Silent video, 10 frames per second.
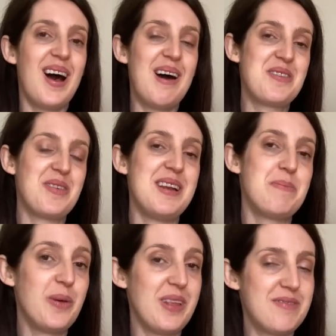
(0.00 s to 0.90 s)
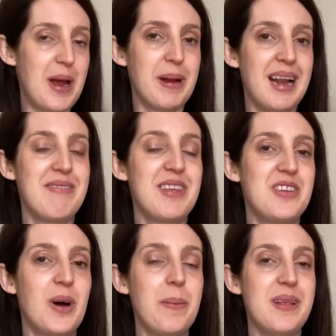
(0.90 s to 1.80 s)
after I'd bought this fabric and left the
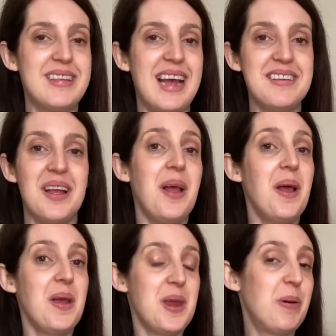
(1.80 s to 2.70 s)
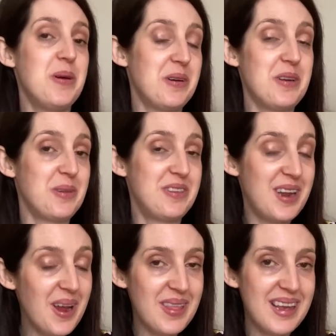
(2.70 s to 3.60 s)
shop and said, you probably don't want to
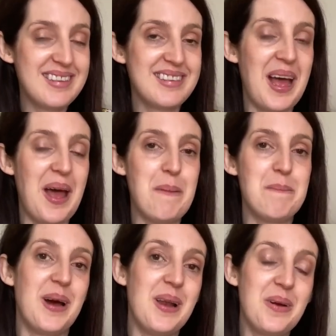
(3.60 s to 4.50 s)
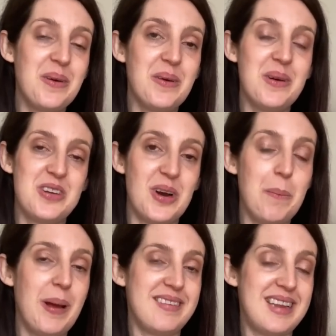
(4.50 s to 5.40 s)
know this, um, but our local
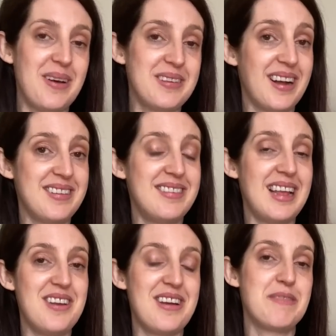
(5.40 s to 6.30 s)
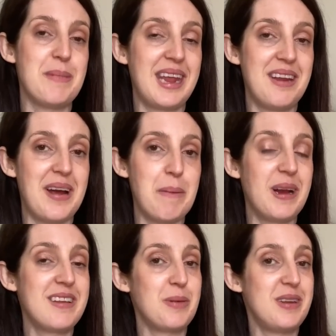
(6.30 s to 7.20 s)
shop has now started selling dressmaking
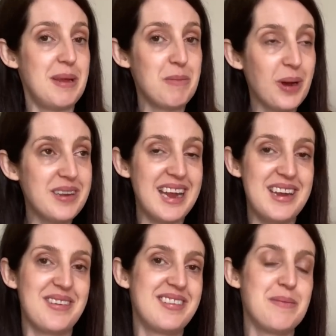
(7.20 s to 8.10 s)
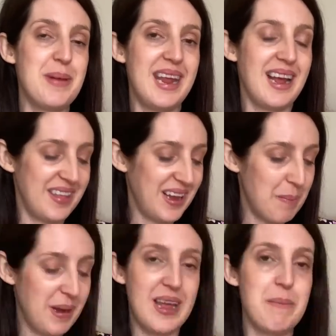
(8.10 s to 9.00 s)
fabrics, which seems quite dangerous to me. I think I'll
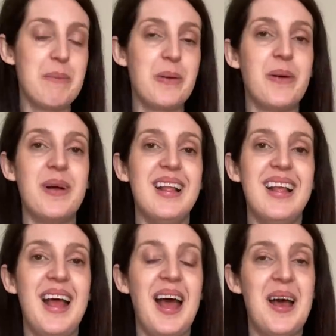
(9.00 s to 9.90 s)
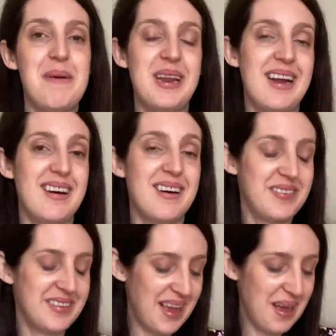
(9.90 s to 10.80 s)
be in there a bit more. Um, and he
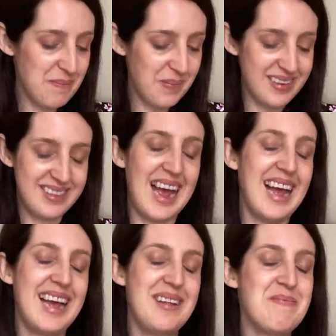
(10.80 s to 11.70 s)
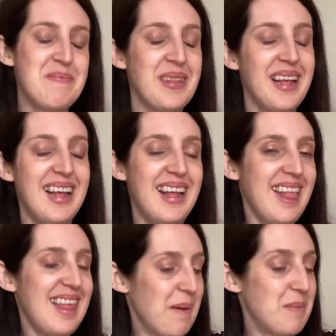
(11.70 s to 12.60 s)
laughed because um, yeah,
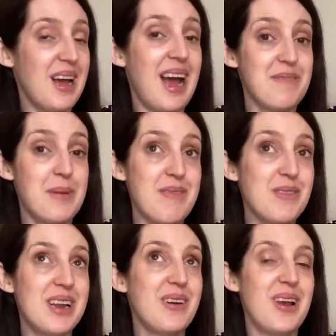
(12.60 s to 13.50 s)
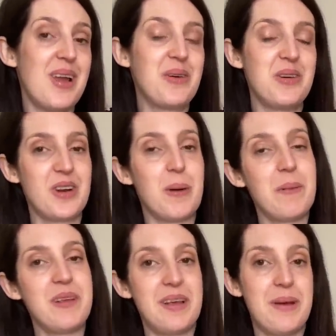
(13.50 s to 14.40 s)
yeah, we don't have we haven't really got a local
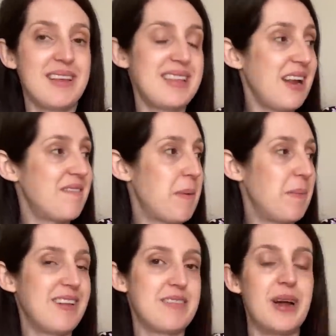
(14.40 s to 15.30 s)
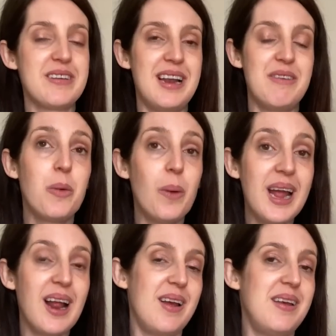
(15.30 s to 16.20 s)
shop sewing selling fabrics much. I live
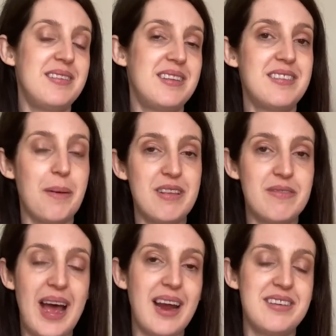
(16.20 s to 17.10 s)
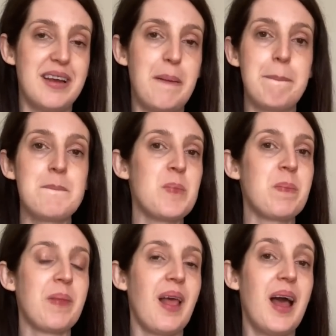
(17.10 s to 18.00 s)
quite close to Sewisfaction,
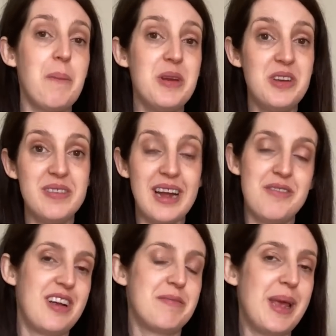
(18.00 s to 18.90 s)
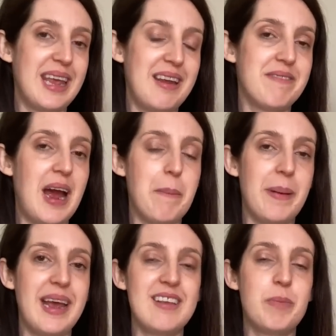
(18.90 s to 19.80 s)
um, which used to have dressmaking
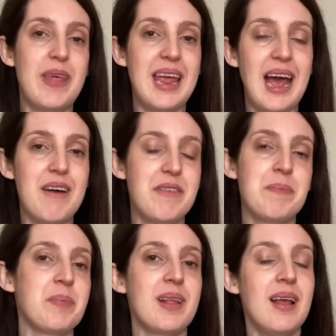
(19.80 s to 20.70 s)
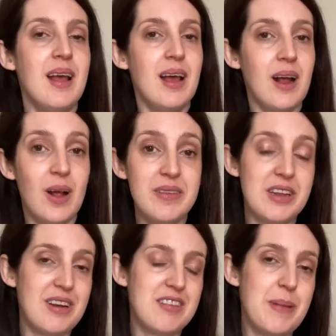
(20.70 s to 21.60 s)
fabrics, but they have closed their
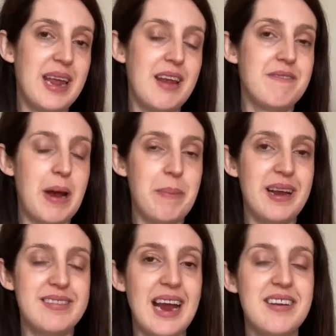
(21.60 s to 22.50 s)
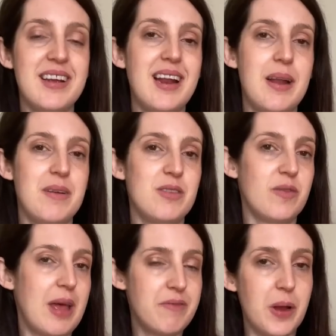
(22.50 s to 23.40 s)
dressmaking fabric section and sort
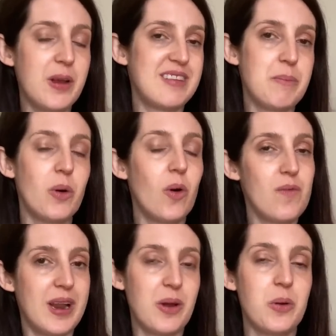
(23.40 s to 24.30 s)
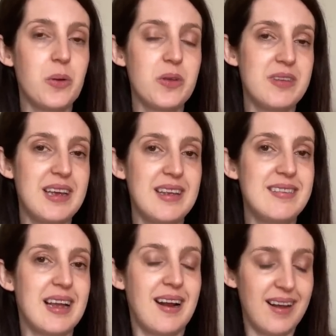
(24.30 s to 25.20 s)
of they're focusing more on running
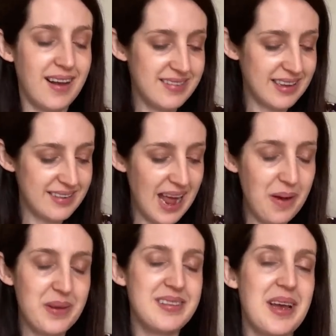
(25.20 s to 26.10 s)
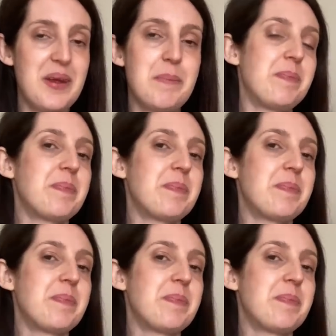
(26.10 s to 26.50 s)
courses and classes now. So